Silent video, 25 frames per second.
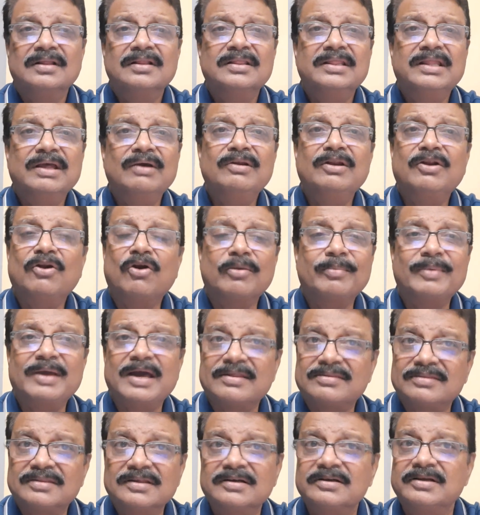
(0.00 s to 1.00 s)
they will not be
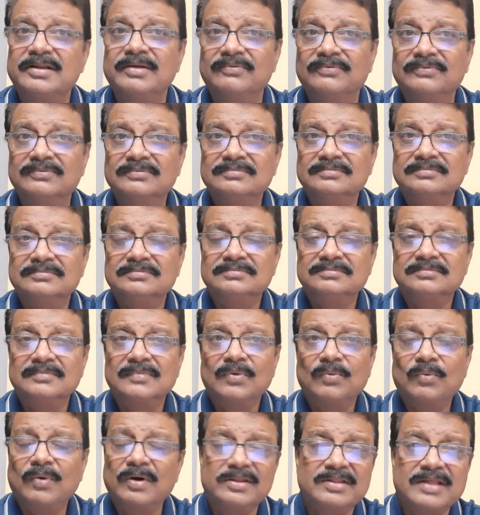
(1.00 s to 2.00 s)
assertive.
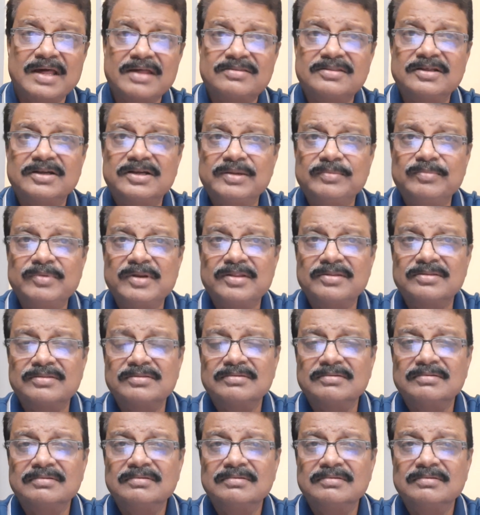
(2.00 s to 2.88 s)
What is assertiveness?